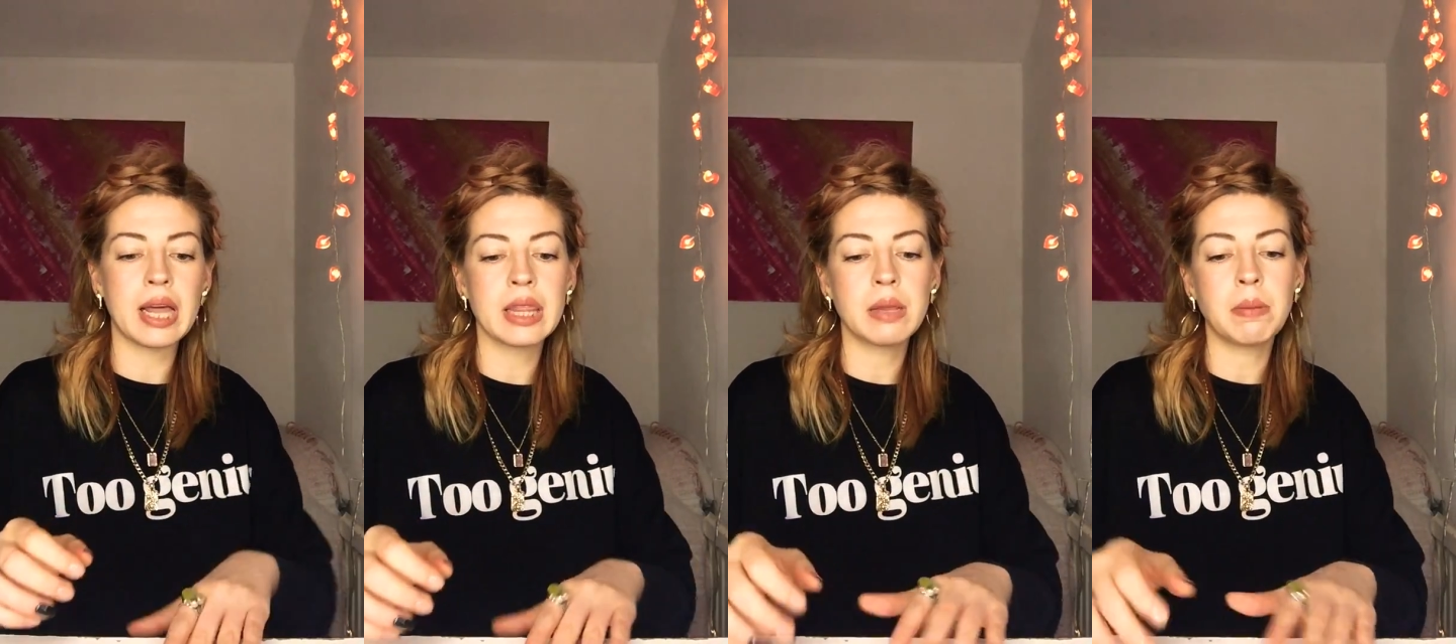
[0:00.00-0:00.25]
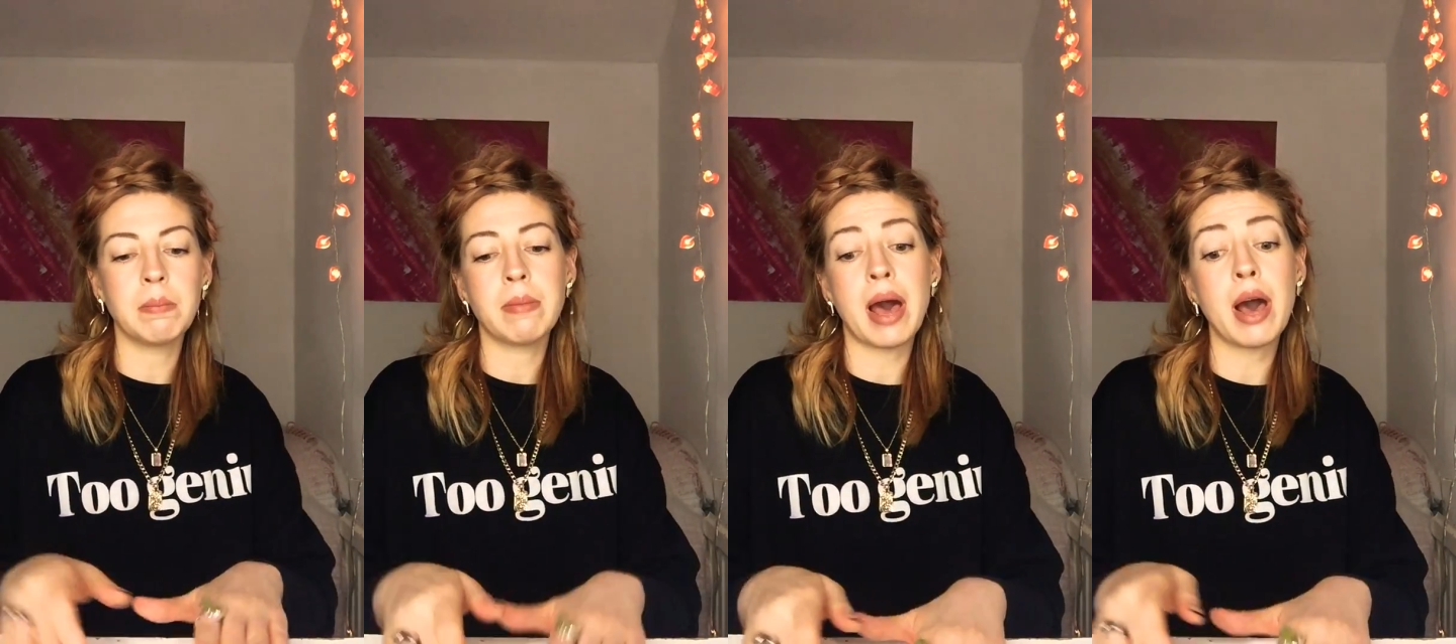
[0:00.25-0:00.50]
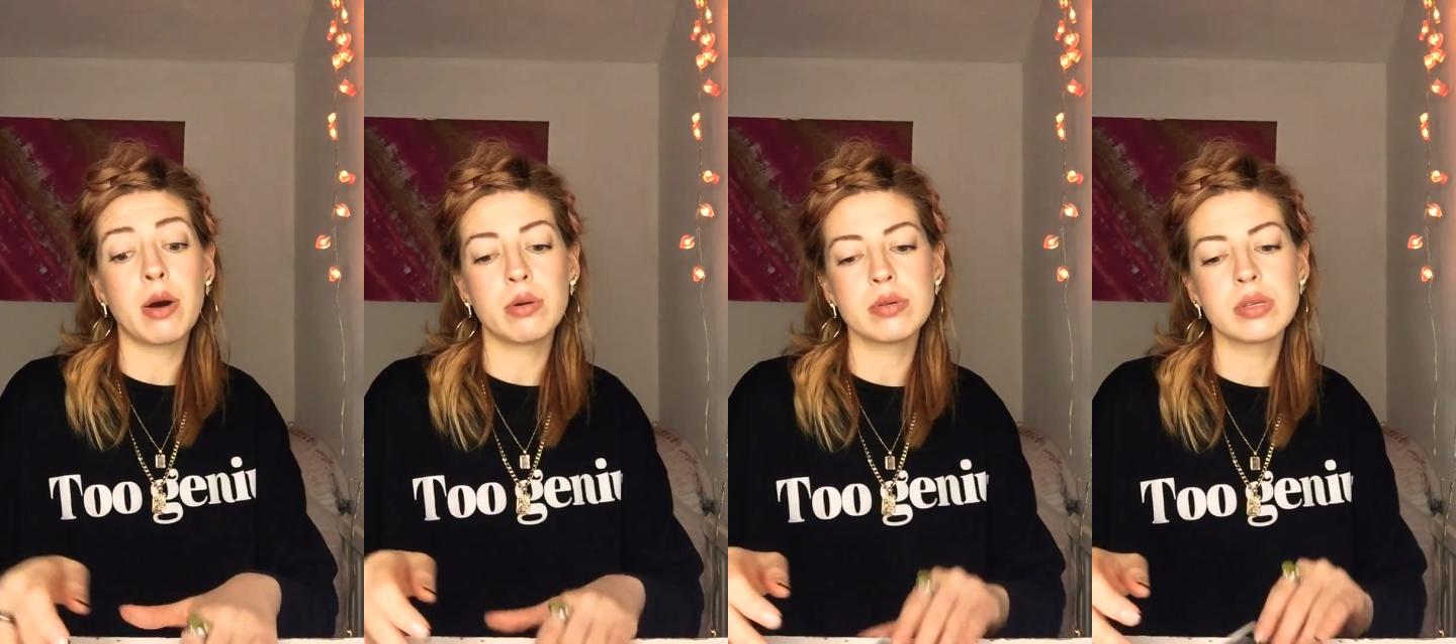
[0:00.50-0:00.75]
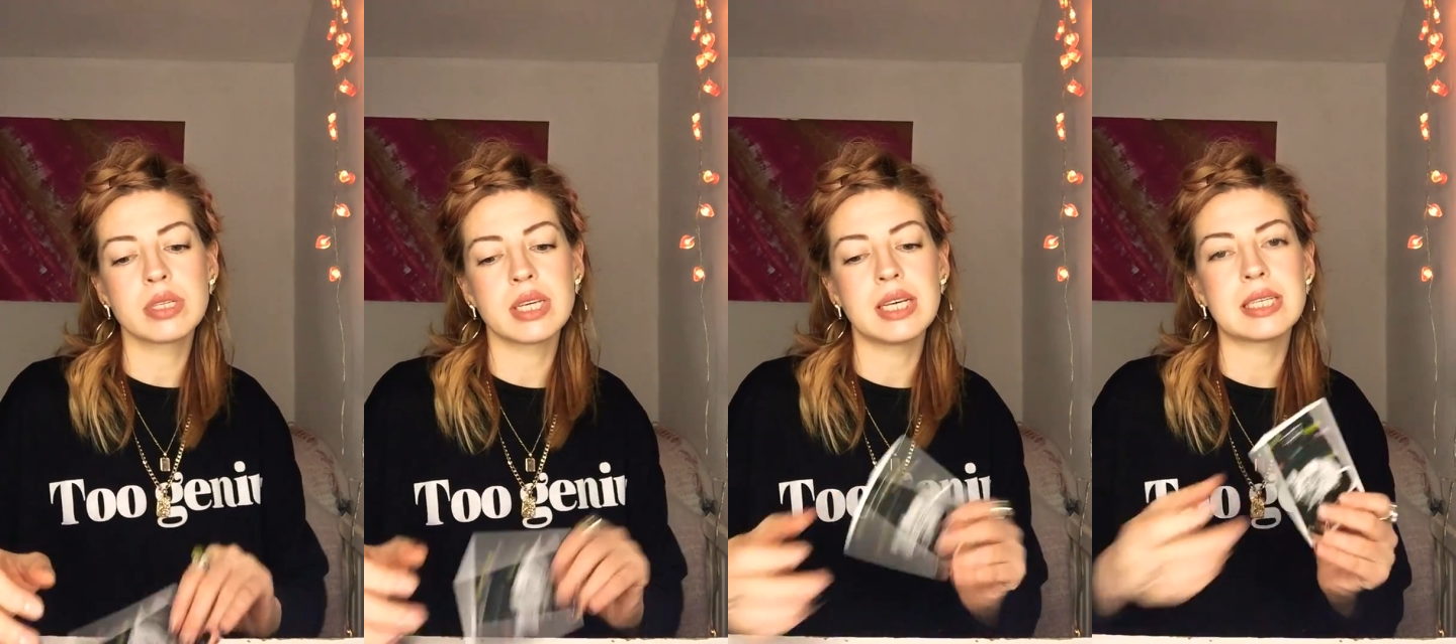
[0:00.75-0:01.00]
and the
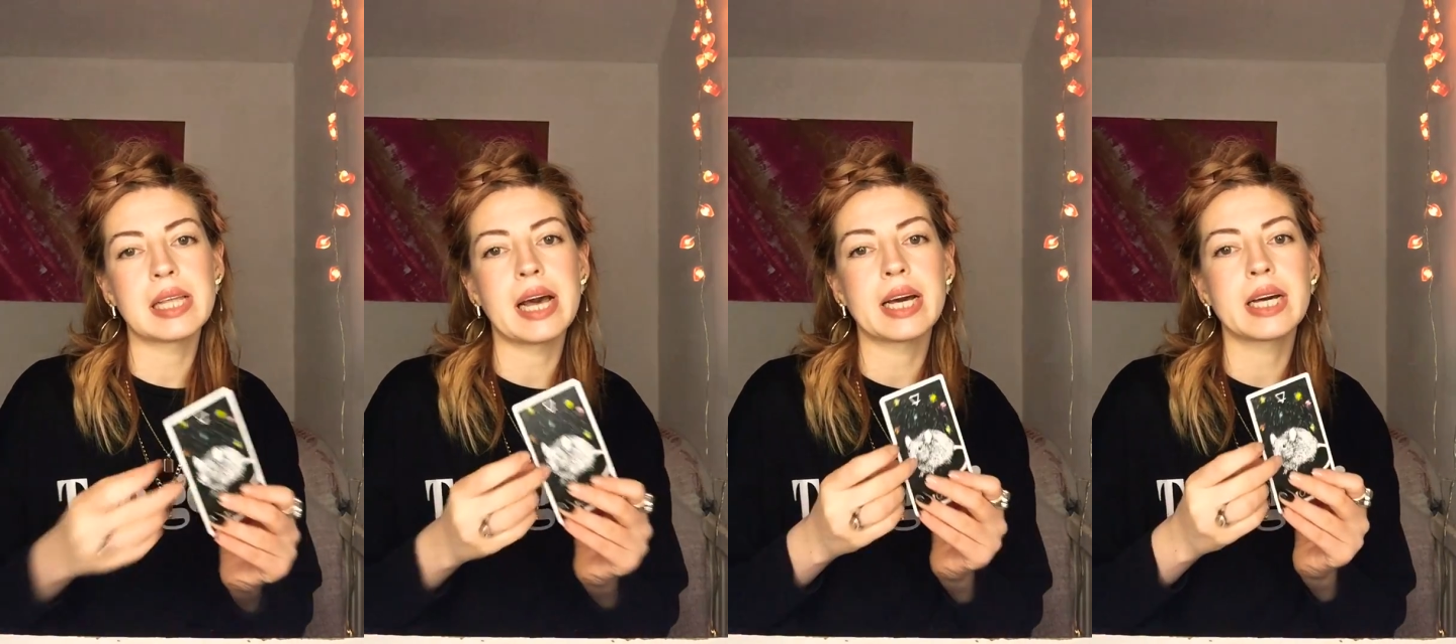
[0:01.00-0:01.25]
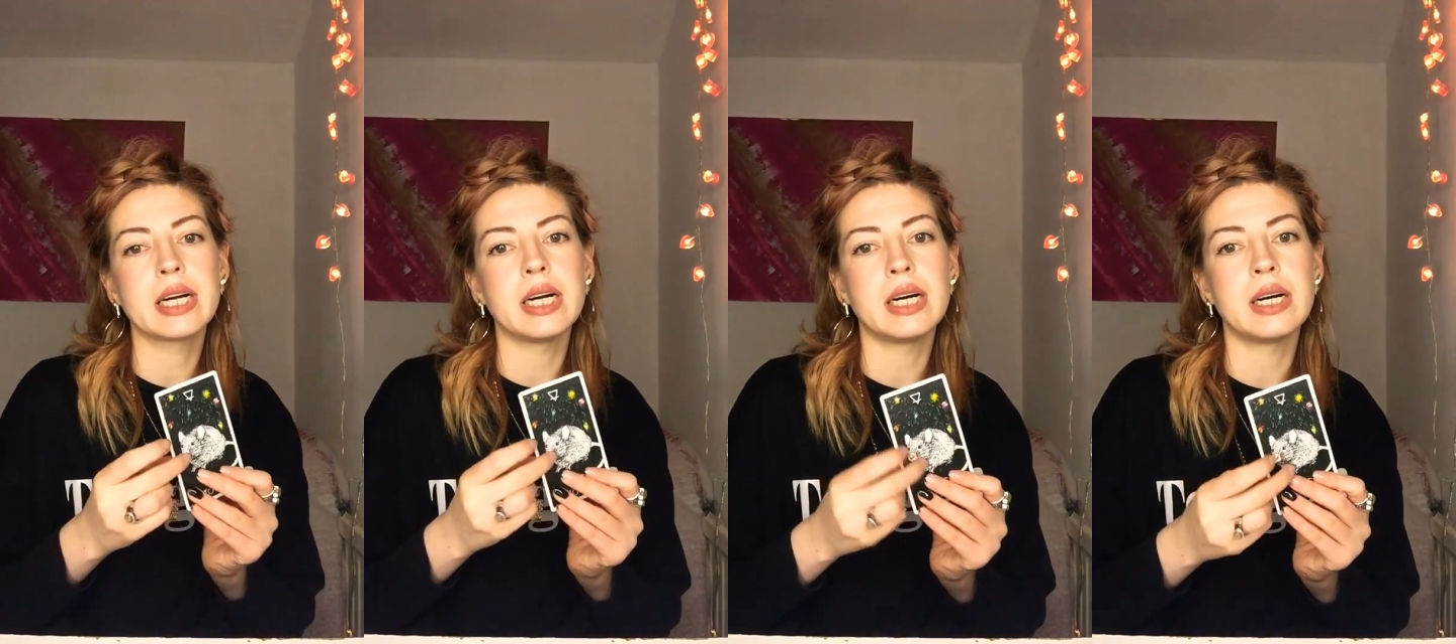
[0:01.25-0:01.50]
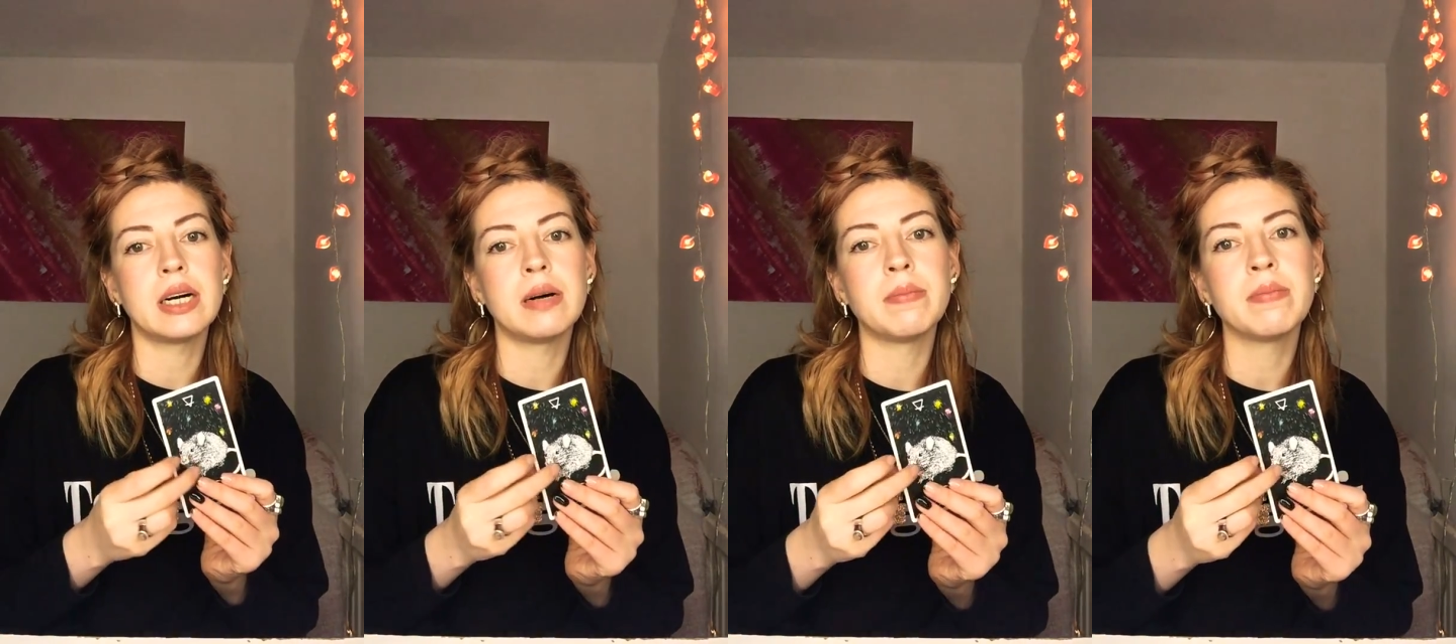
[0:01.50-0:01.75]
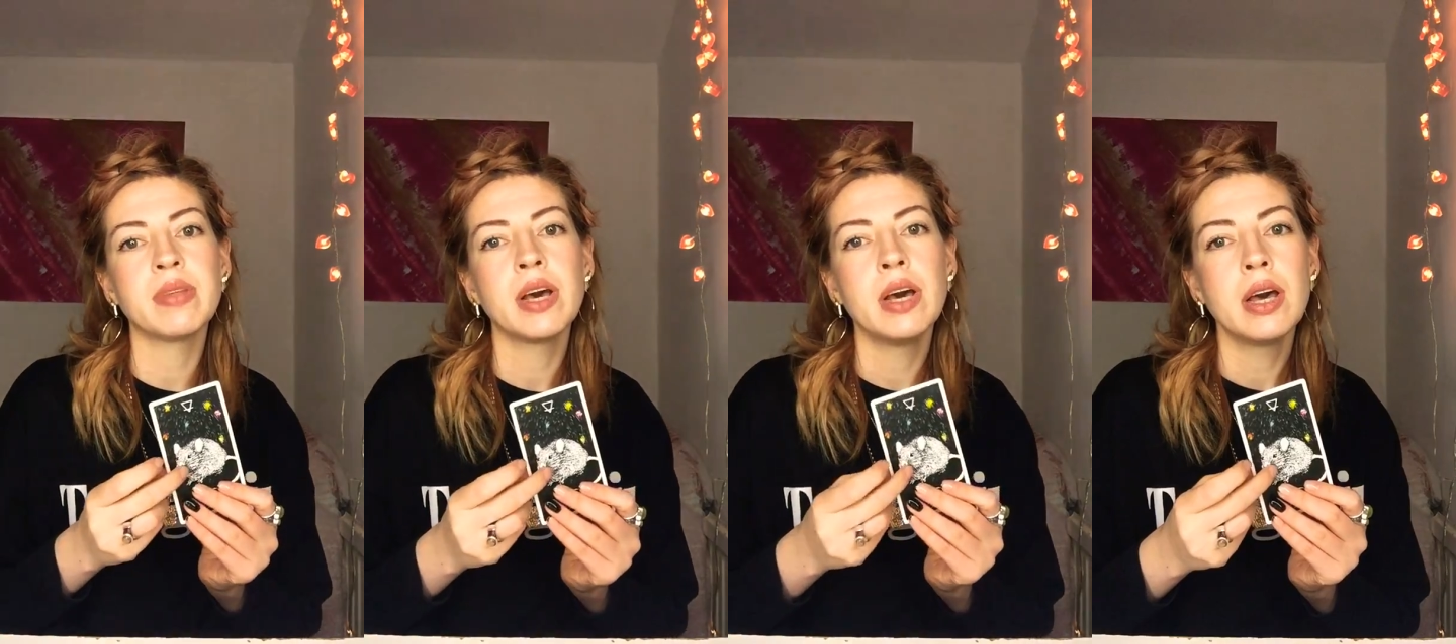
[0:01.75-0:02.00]
mouse is like
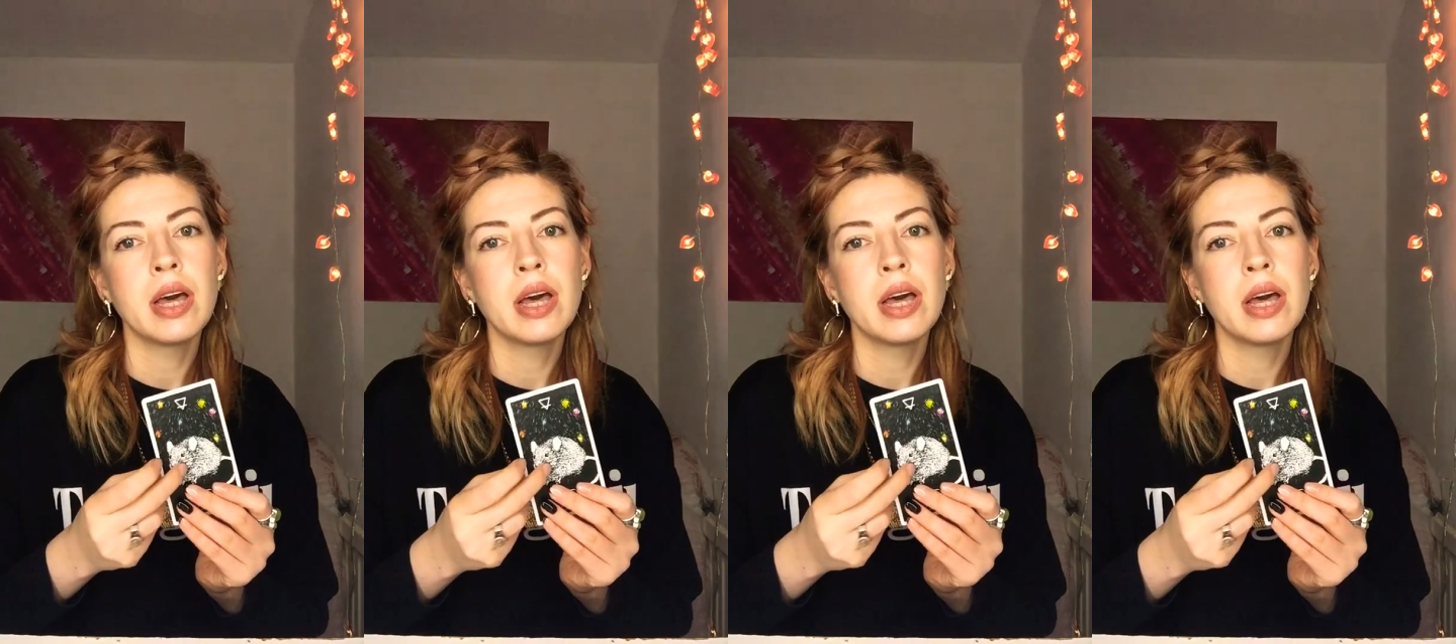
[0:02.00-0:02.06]
um,